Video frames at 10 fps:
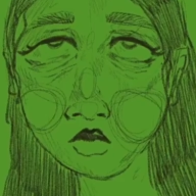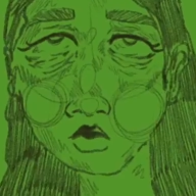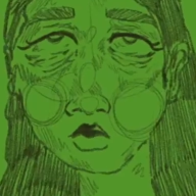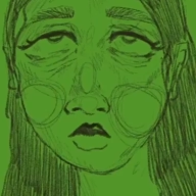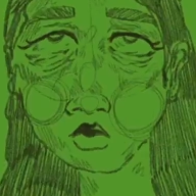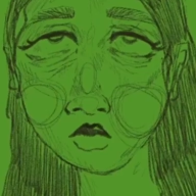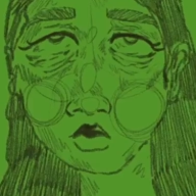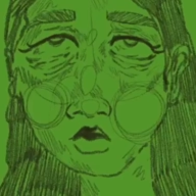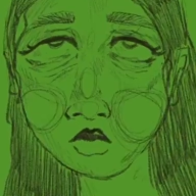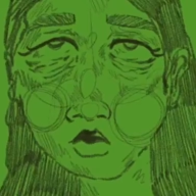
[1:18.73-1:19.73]
and instead
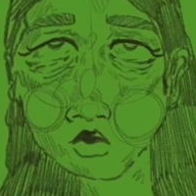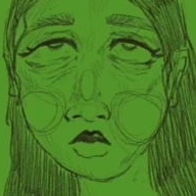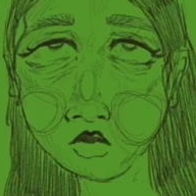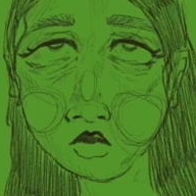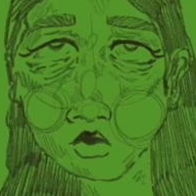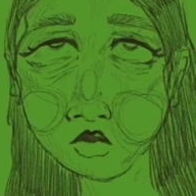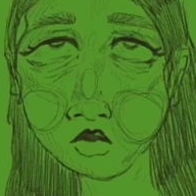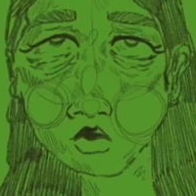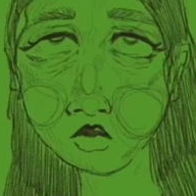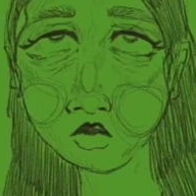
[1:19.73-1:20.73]
something I saw happen,